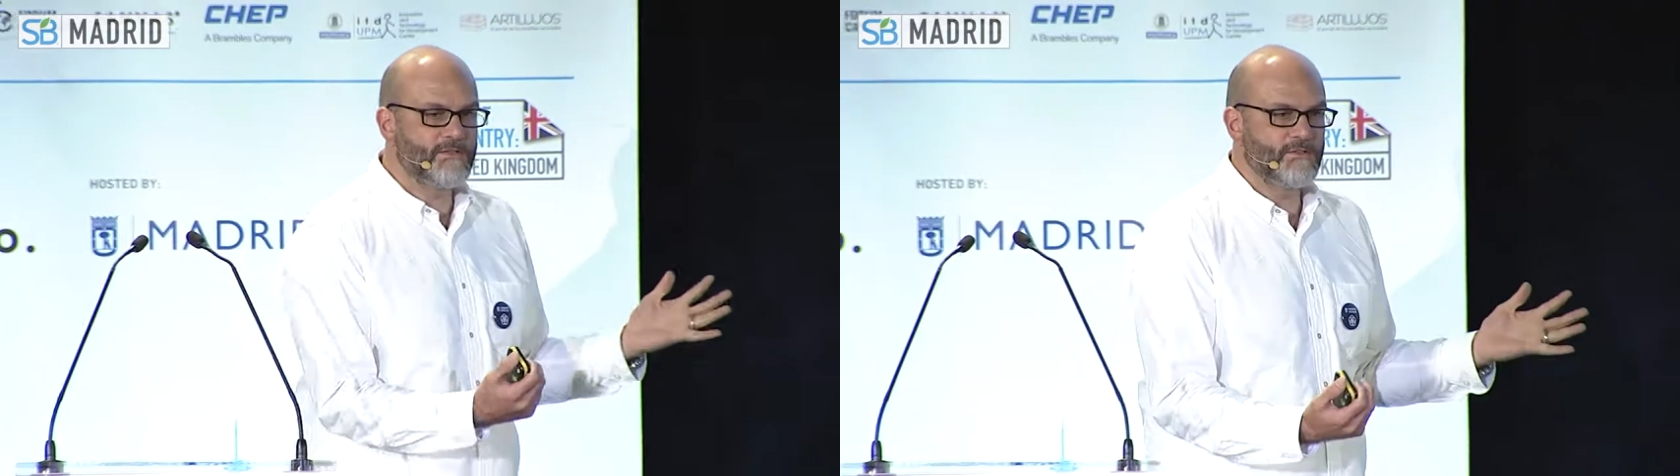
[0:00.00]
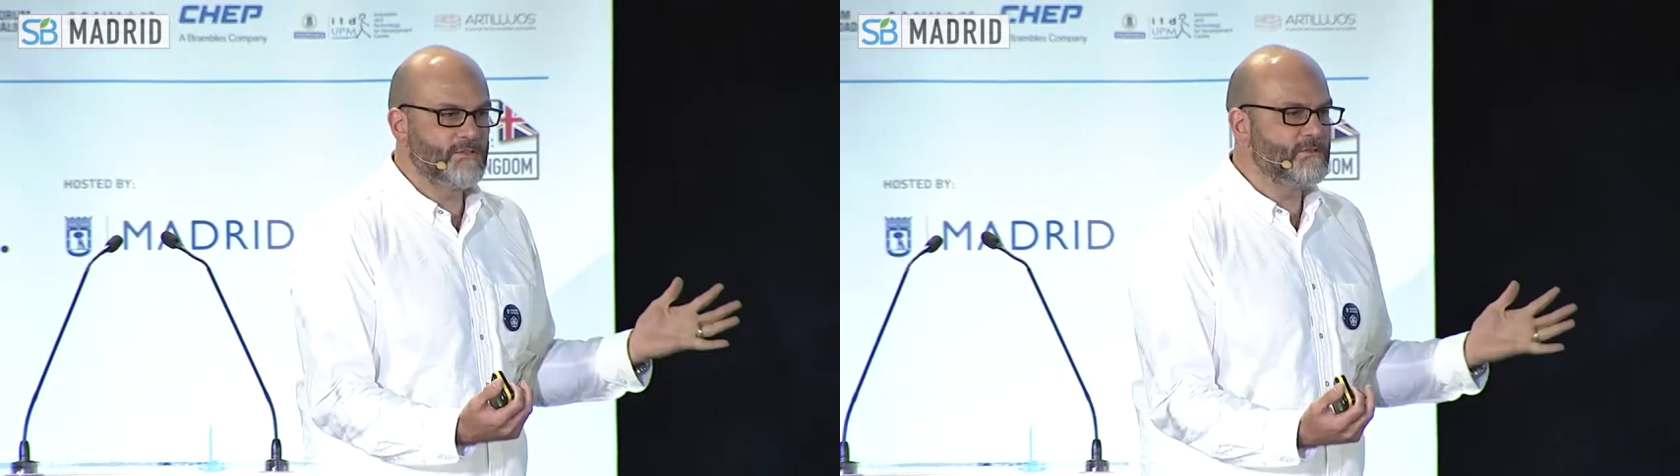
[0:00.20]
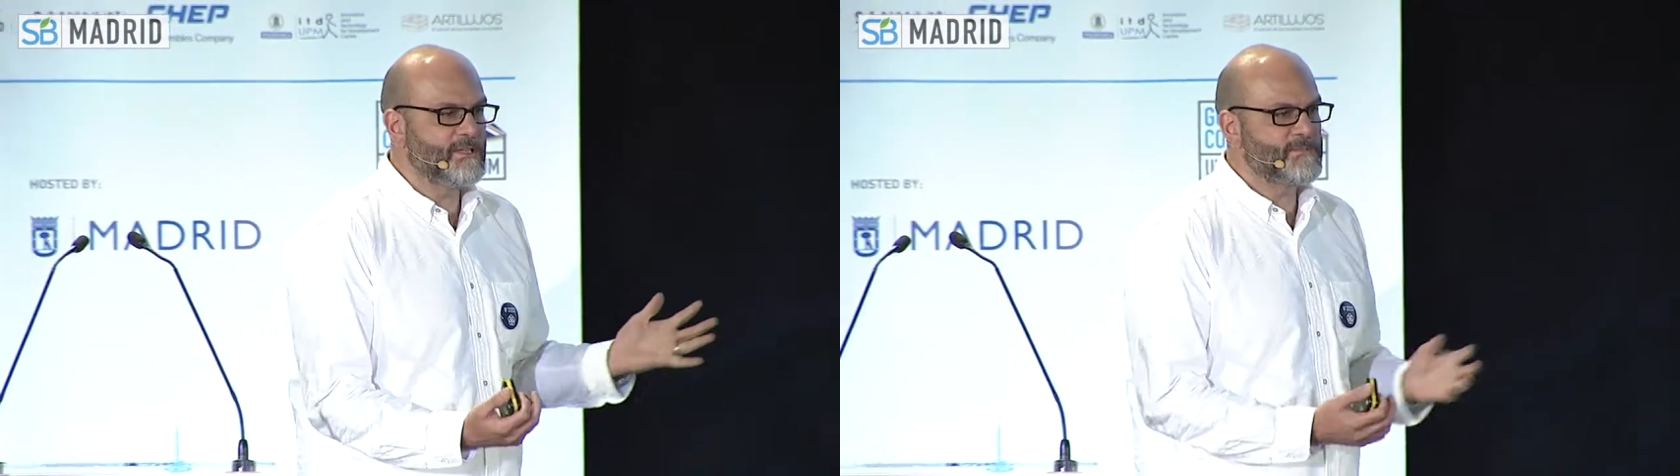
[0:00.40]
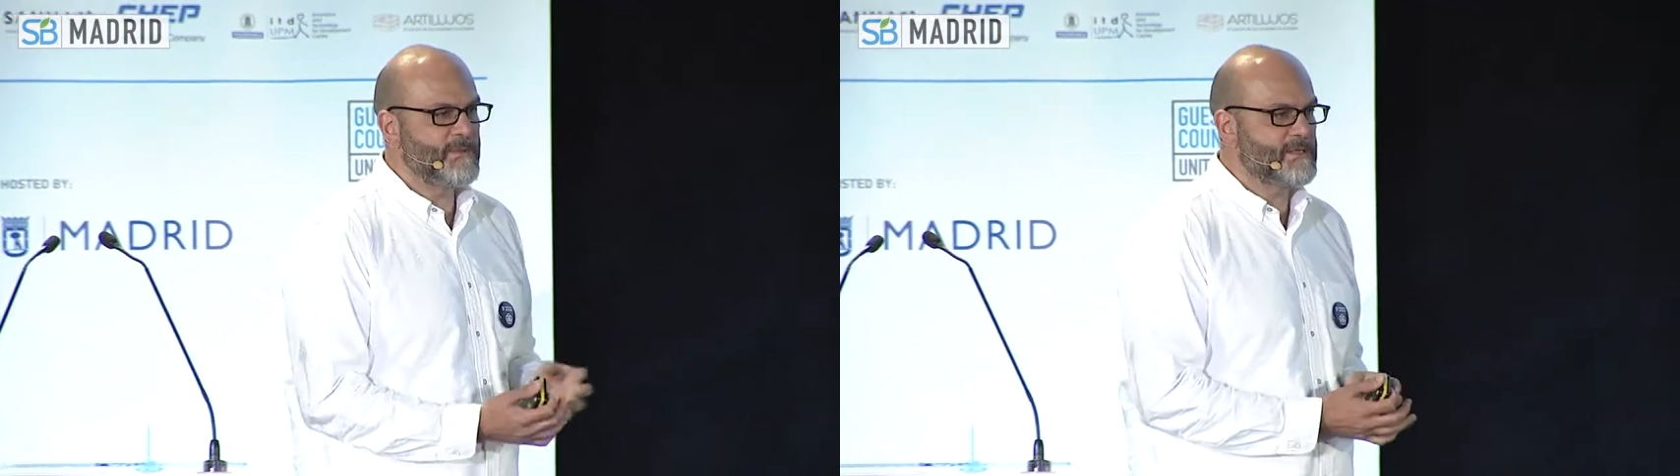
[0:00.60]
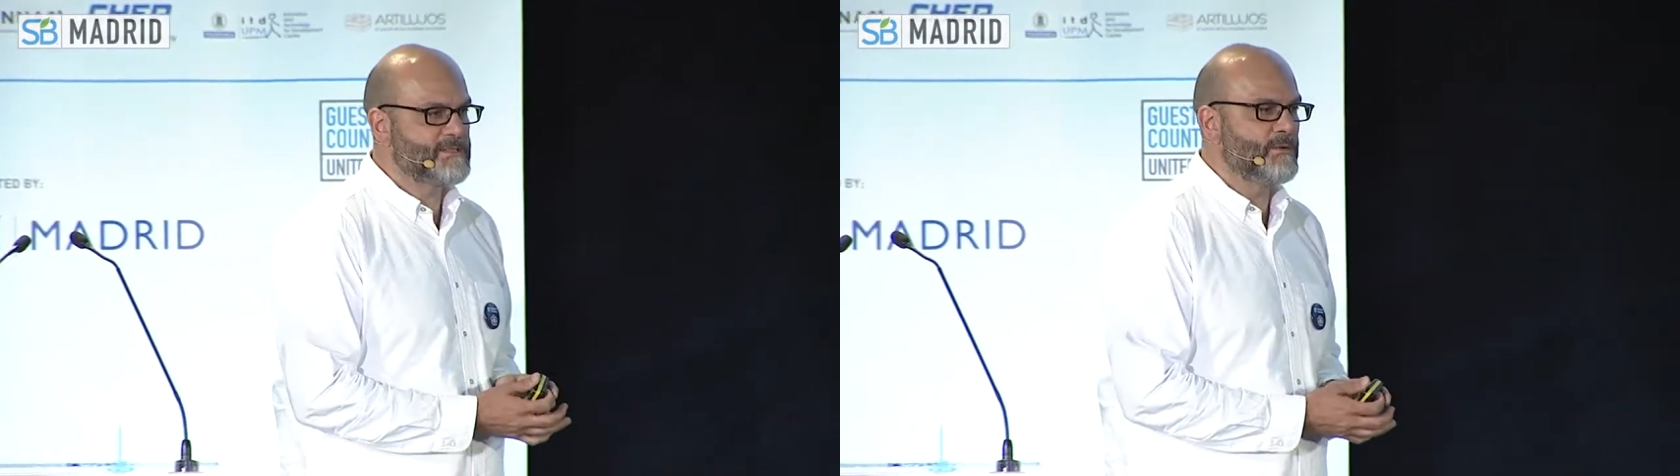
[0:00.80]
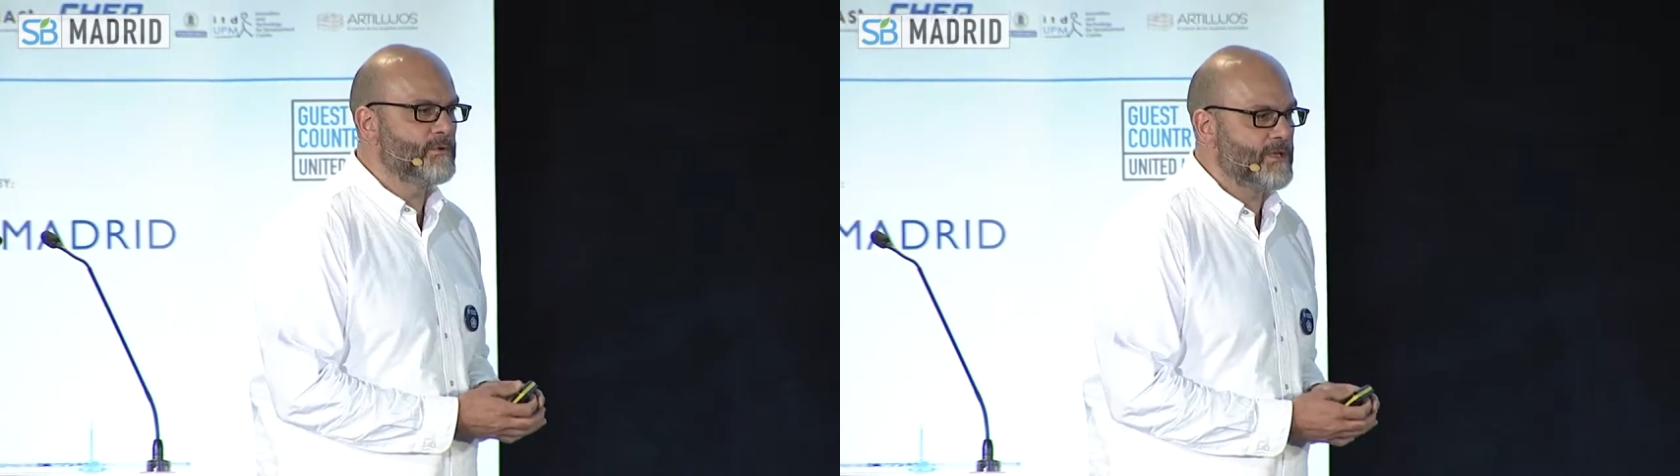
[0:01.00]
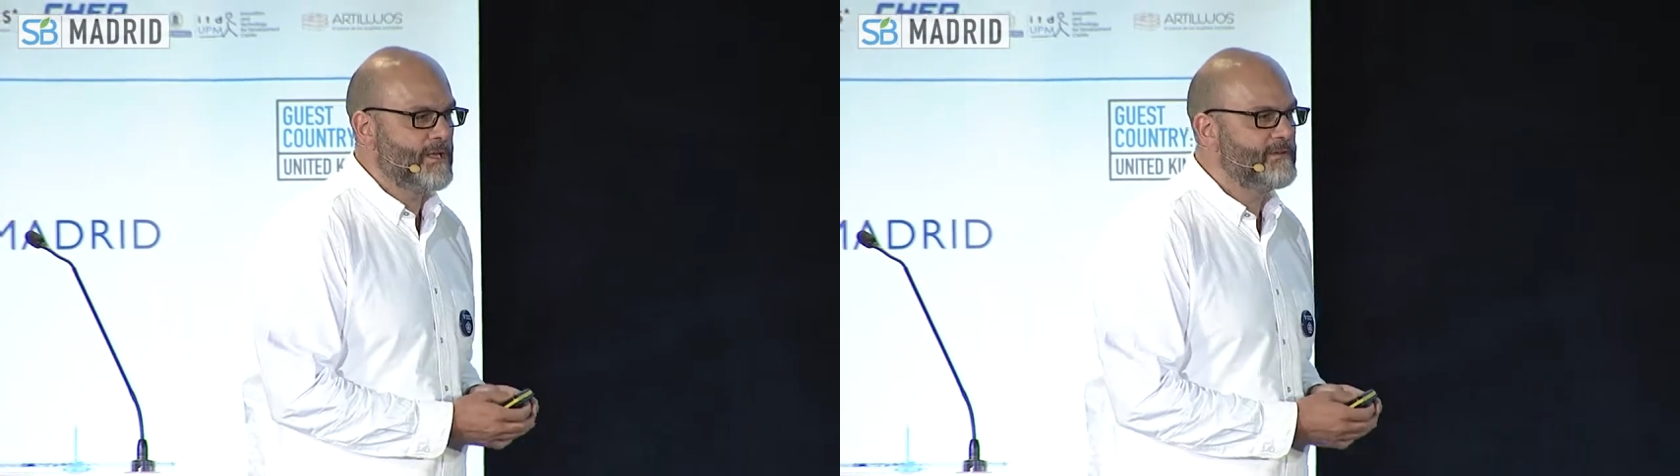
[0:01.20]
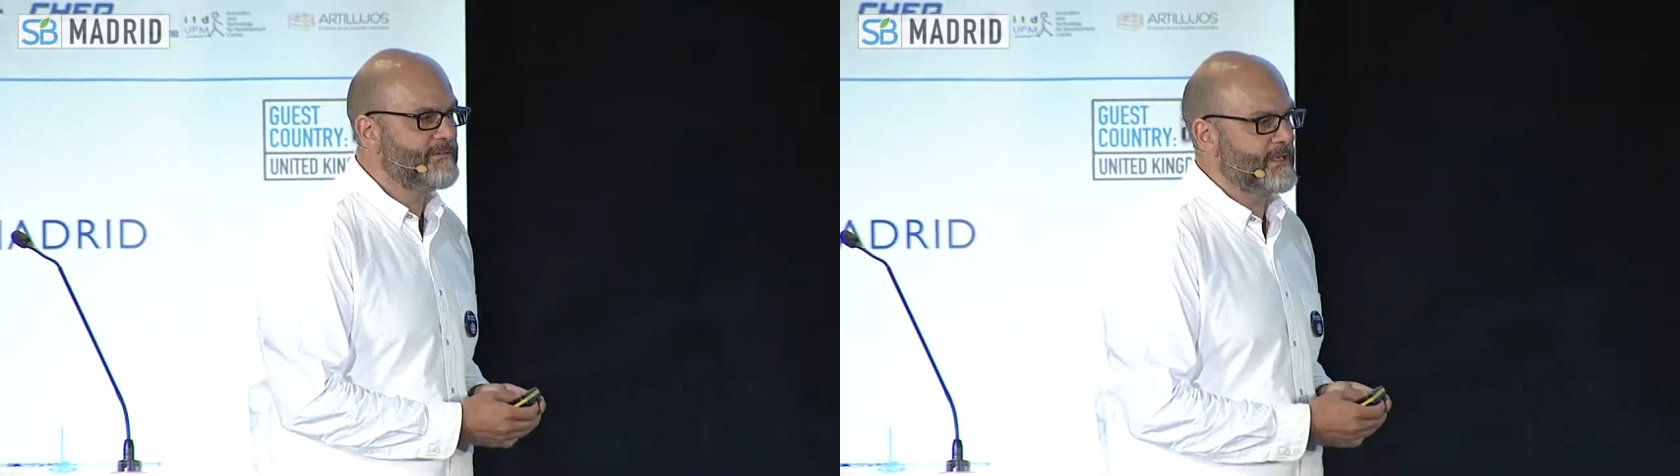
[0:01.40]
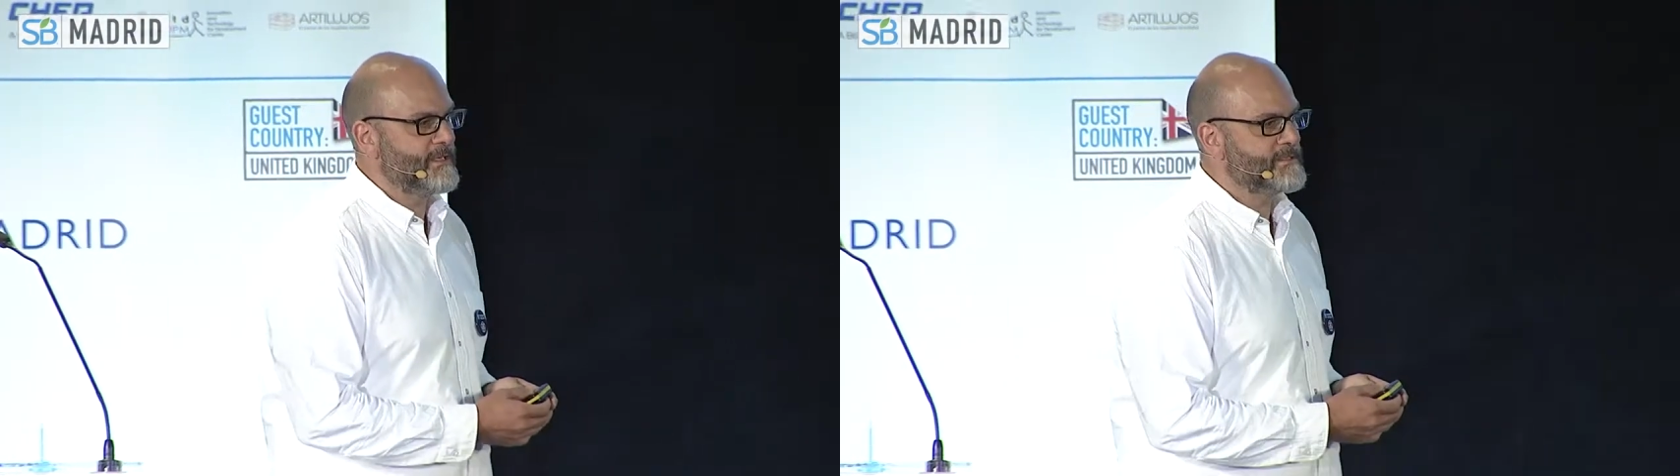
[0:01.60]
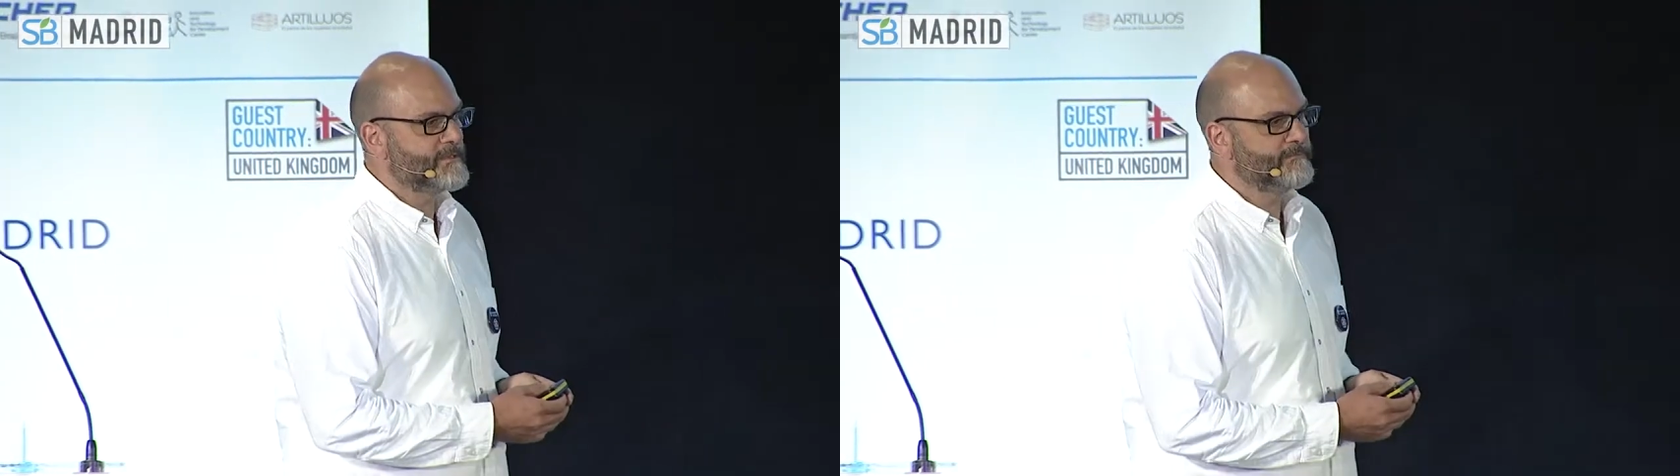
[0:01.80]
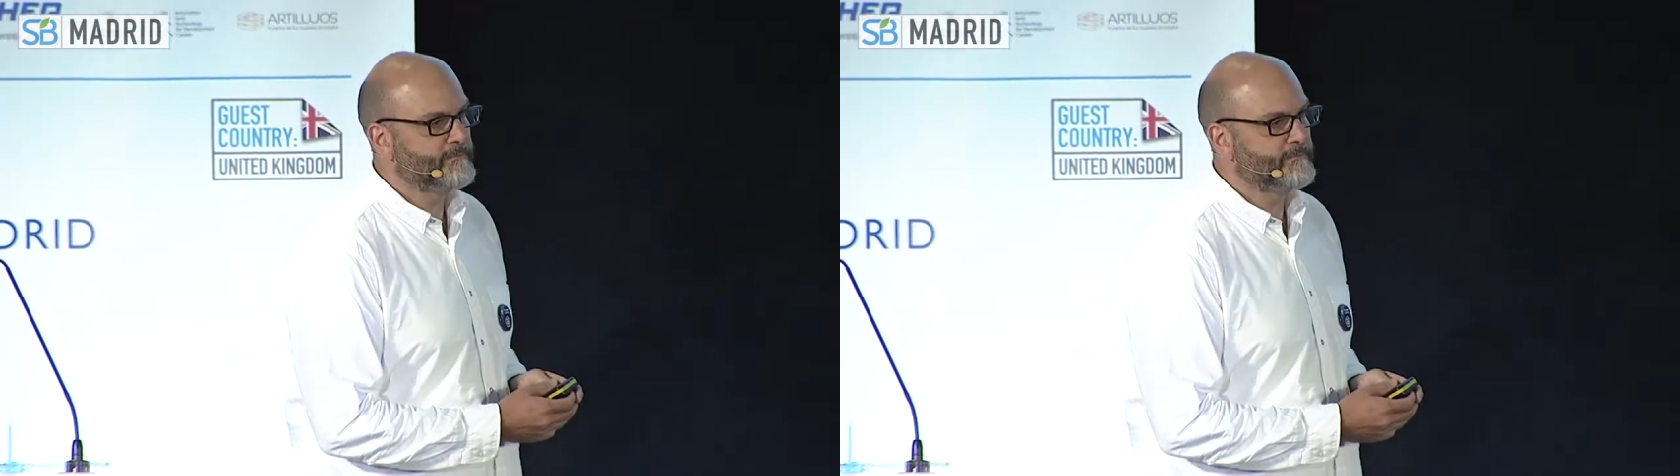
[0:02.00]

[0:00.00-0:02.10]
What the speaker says: to do this because they want to innovate,